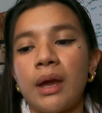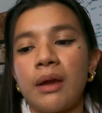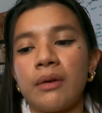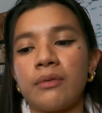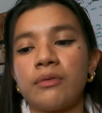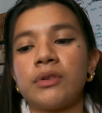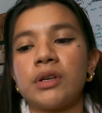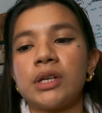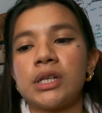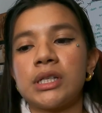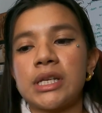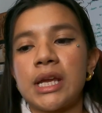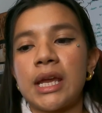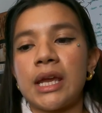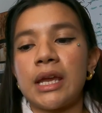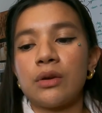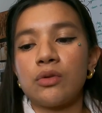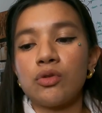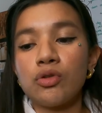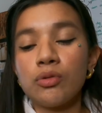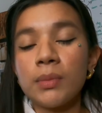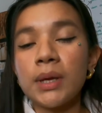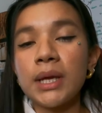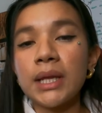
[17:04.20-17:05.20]
everyday
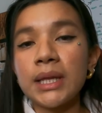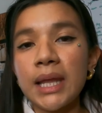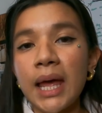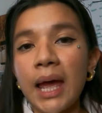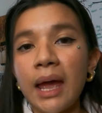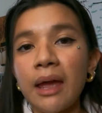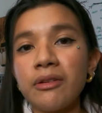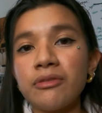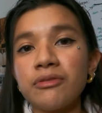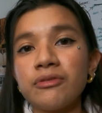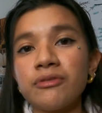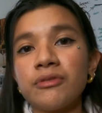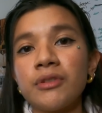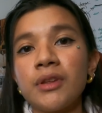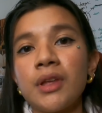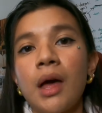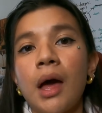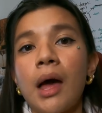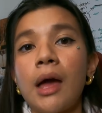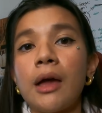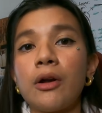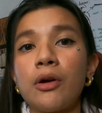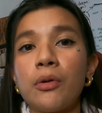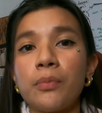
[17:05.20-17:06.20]
grooming life.
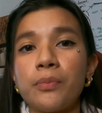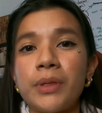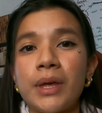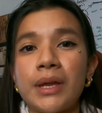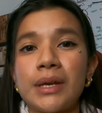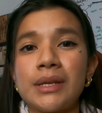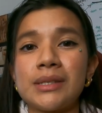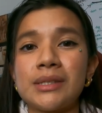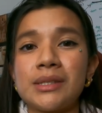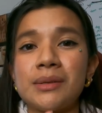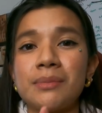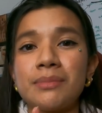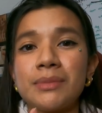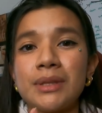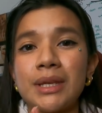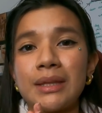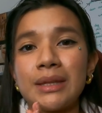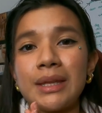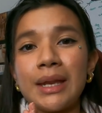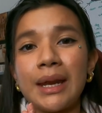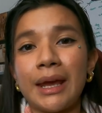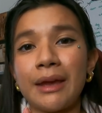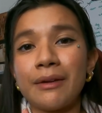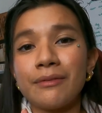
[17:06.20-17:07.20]
I hope that is something
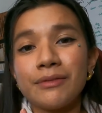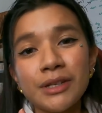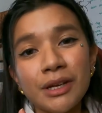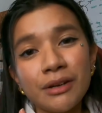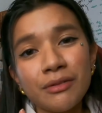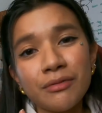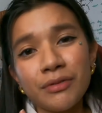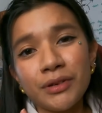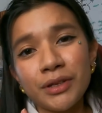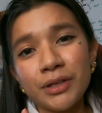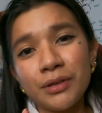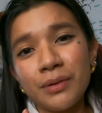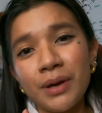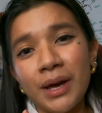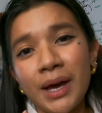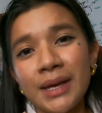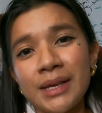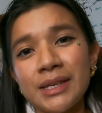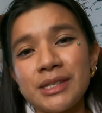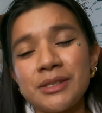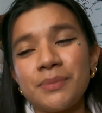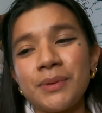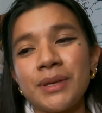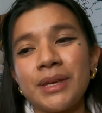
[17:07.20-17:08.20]
that I have done for you
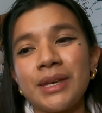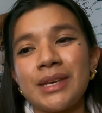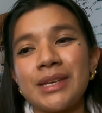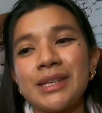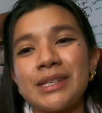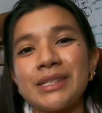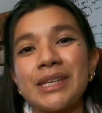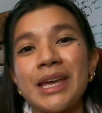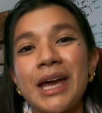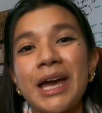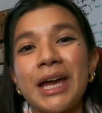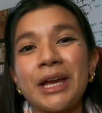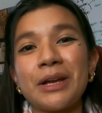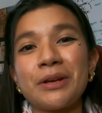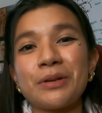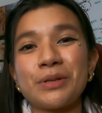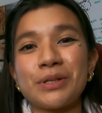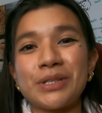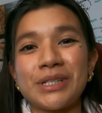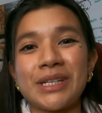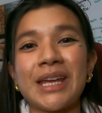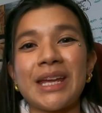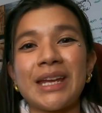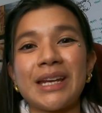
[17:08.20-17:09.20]
guys because I
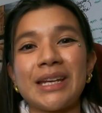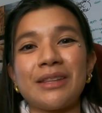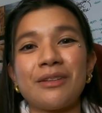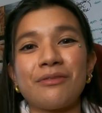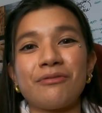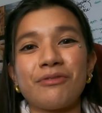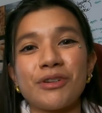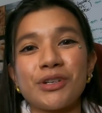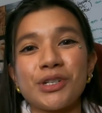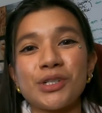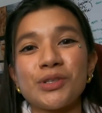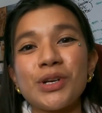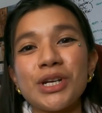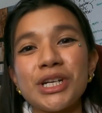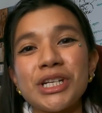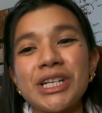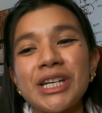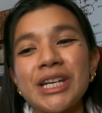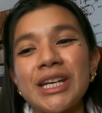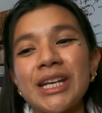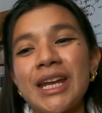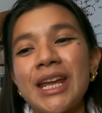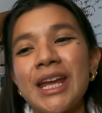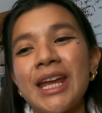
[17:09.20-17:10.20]
understand the
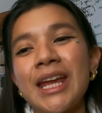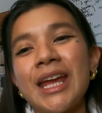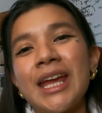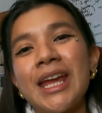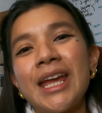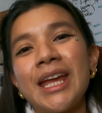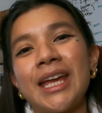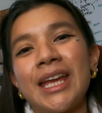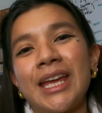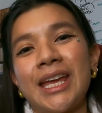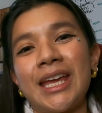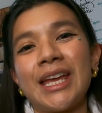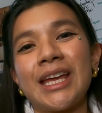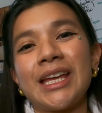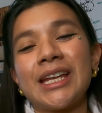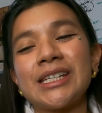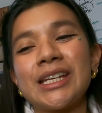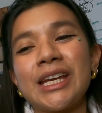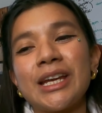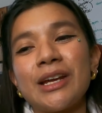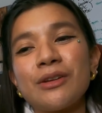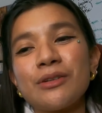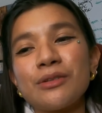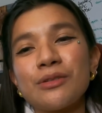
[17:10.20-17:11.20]
frustration and
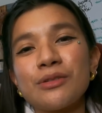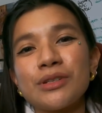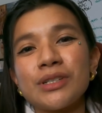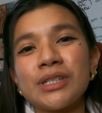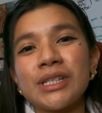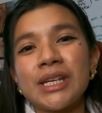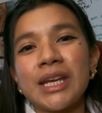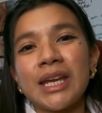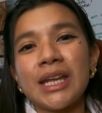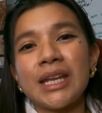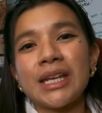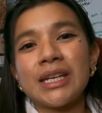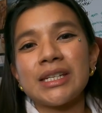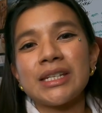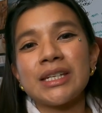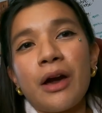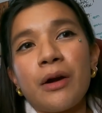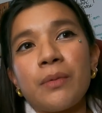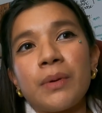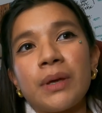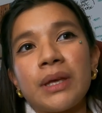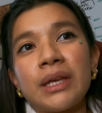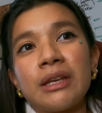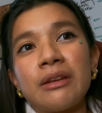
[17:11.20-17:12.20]
I understand
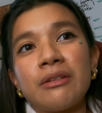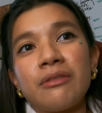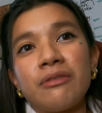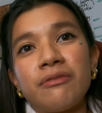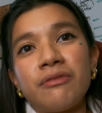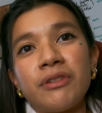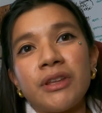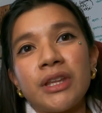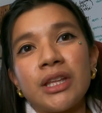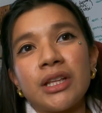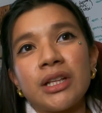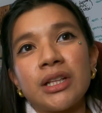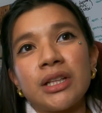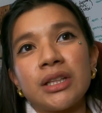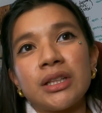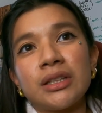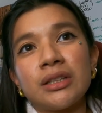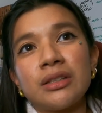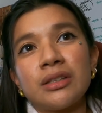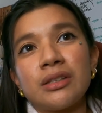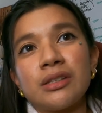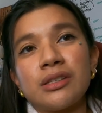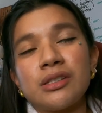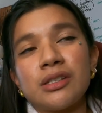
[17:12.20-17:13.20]
how it can feel
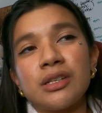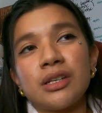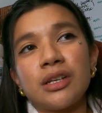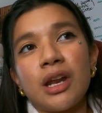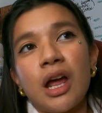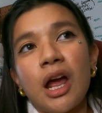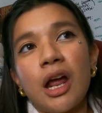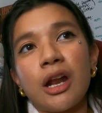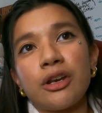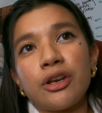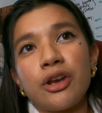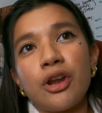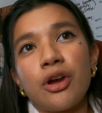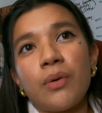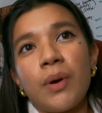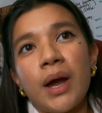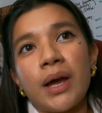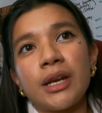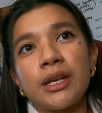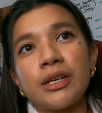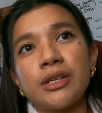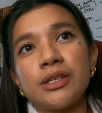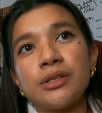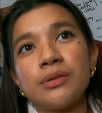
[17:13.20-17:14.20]
to not know how
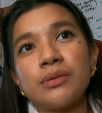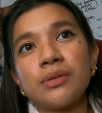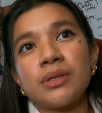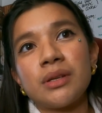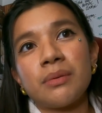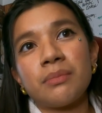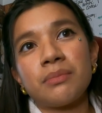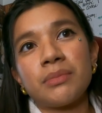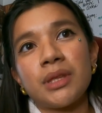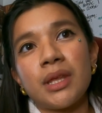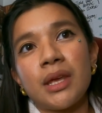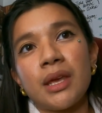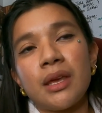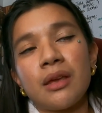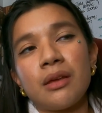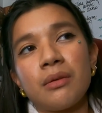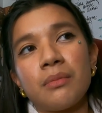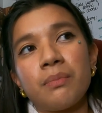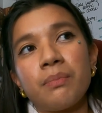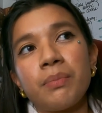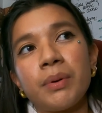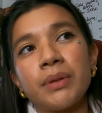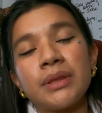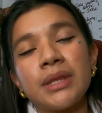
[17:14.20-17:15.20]
to do something,
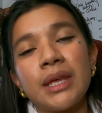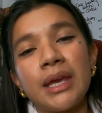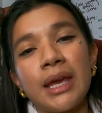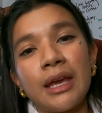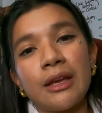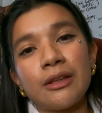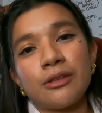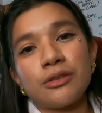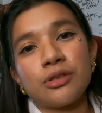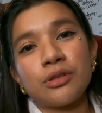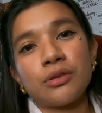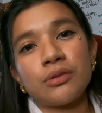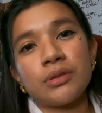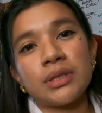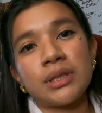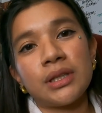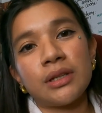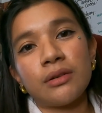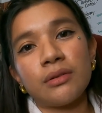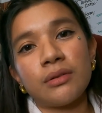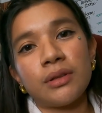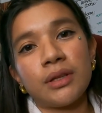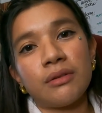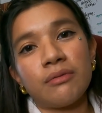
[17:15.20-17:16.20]
but the answer is
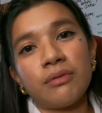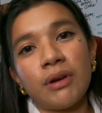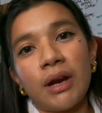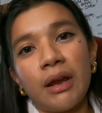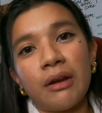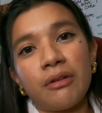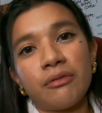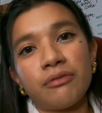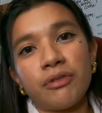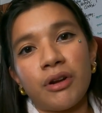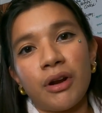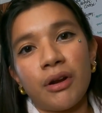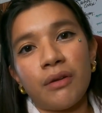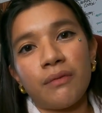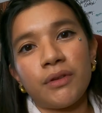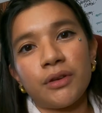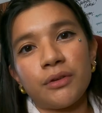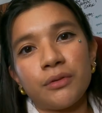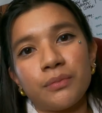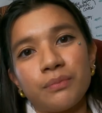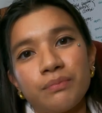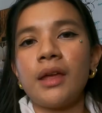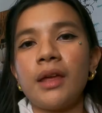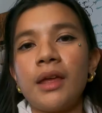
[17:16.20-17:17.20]
literally right in front of
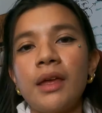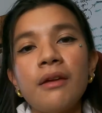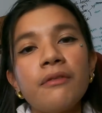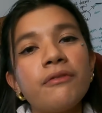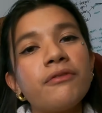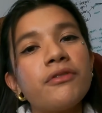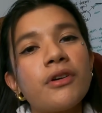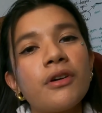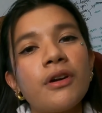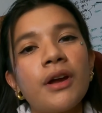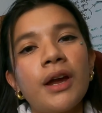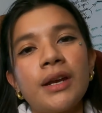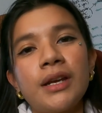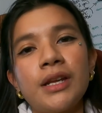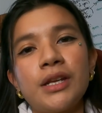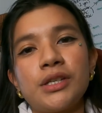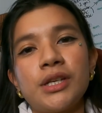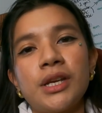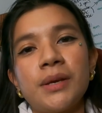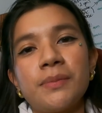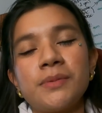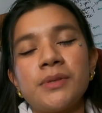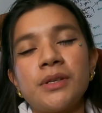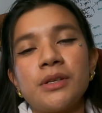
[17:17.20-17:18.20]
you. If there are any
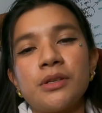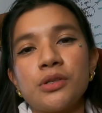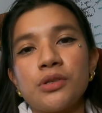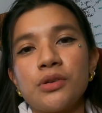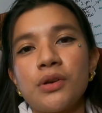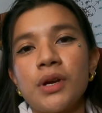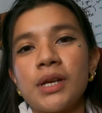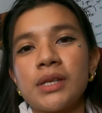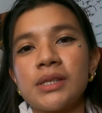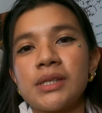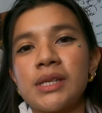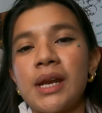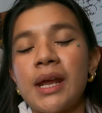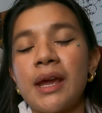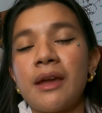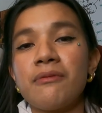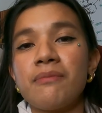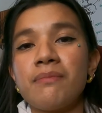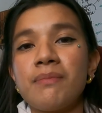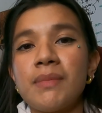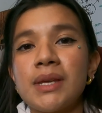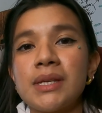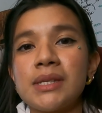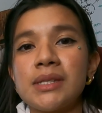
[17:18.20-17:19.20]
tips and tricks that I have
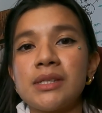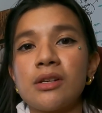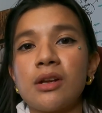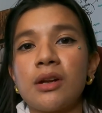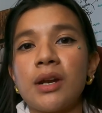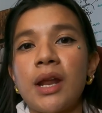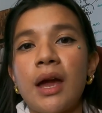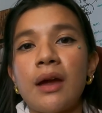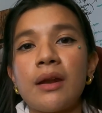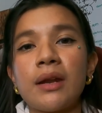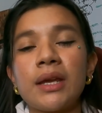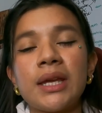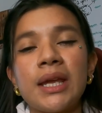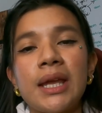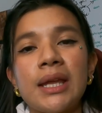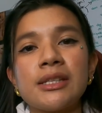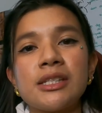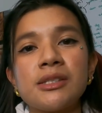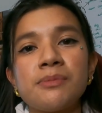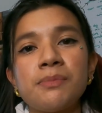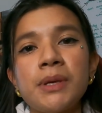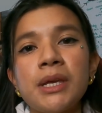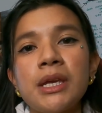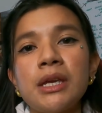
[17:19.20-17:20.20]
missed on how to gain
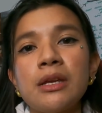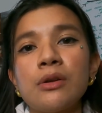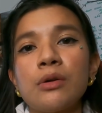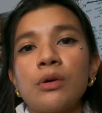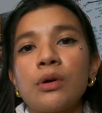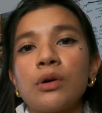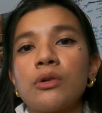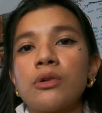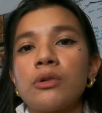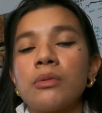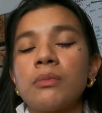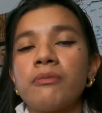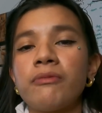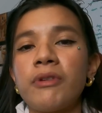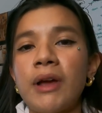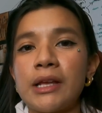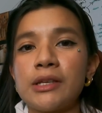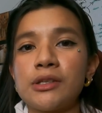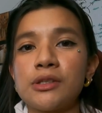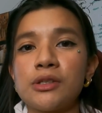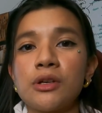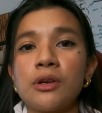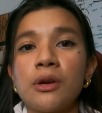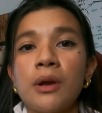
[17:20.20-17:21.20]
speed or groom
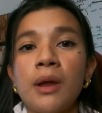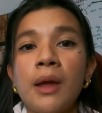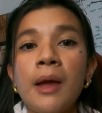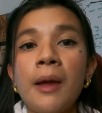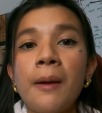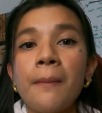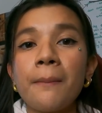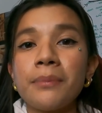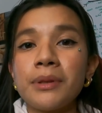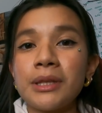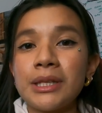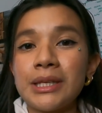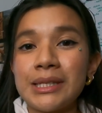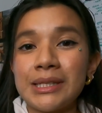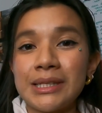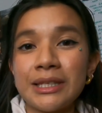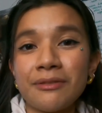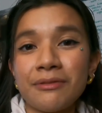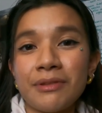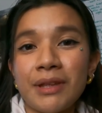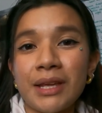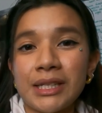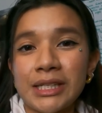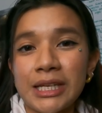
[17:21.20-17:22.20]
faster, please
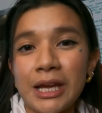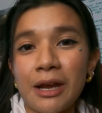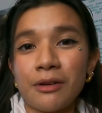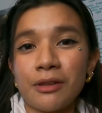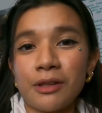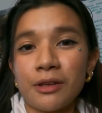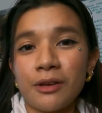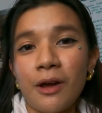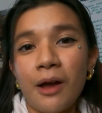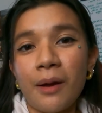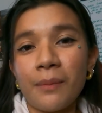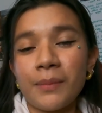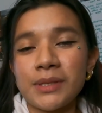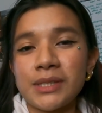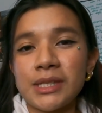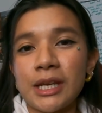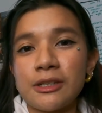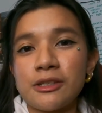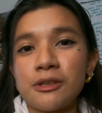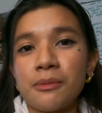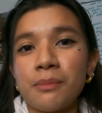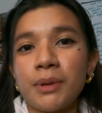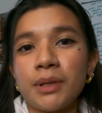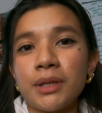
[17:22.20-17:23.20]
leave that down in the comment
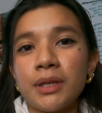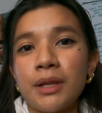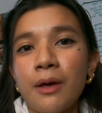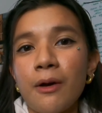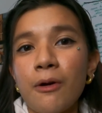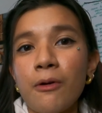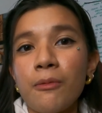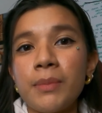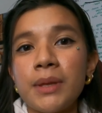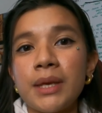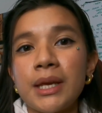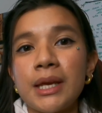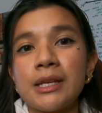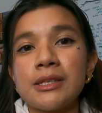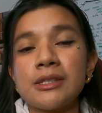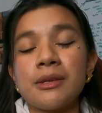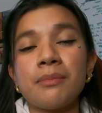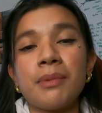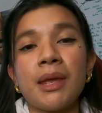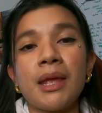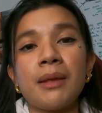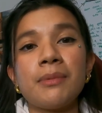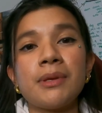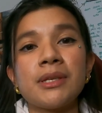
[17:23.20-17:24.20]
section below because it
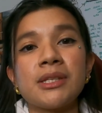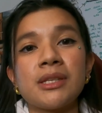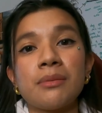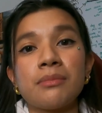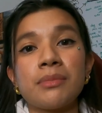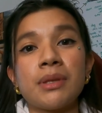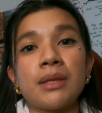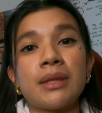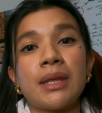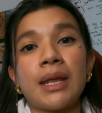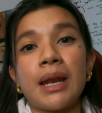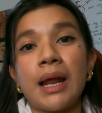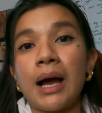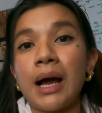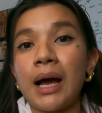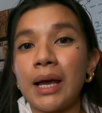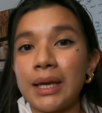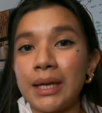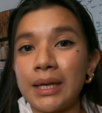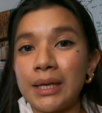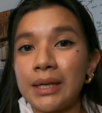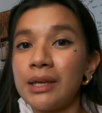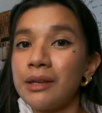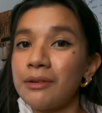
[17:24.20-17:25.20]
may be something that I
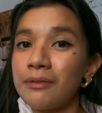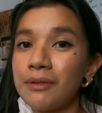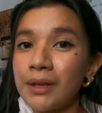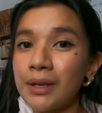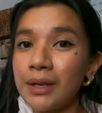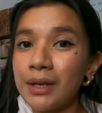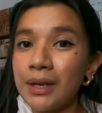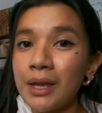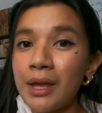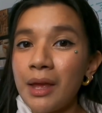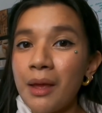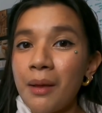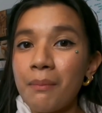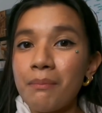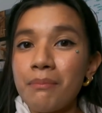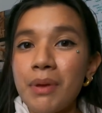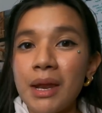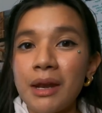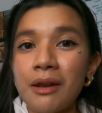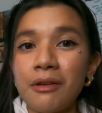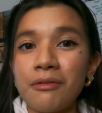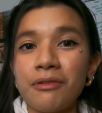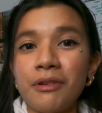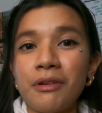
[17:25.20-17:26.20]
can even
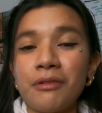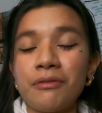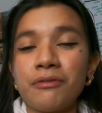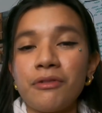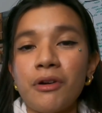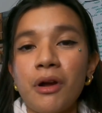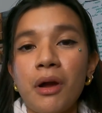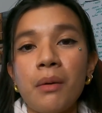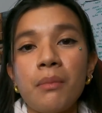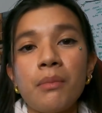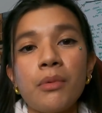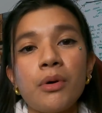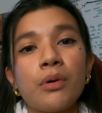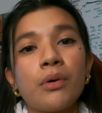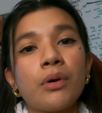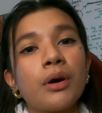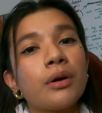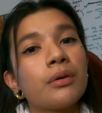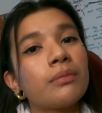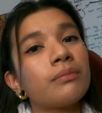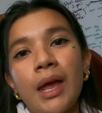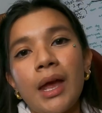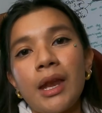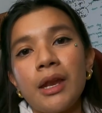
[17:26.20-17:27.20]
benefit from,
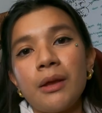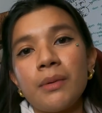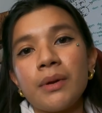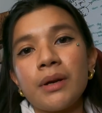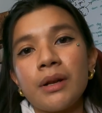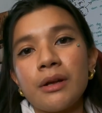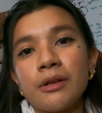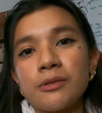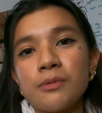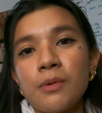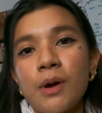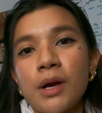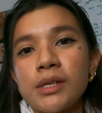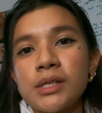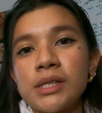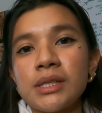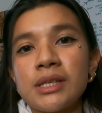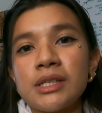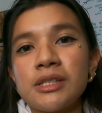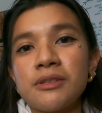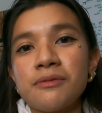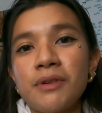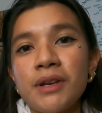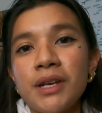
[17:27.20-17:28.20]
or anyone else watching
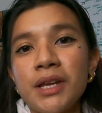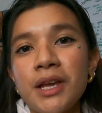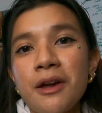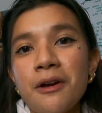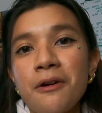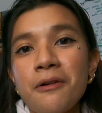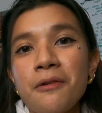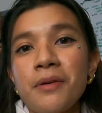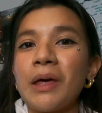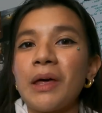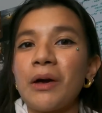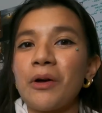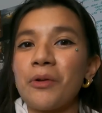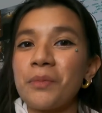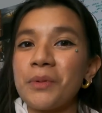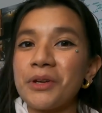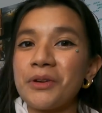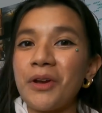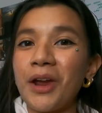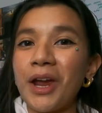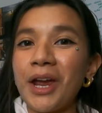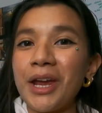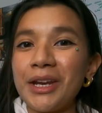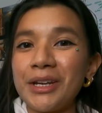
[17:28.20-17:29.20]
this video. That would be
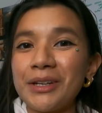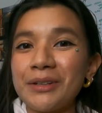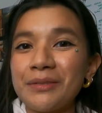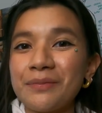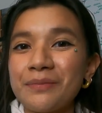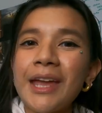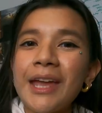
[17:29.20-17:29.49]
great.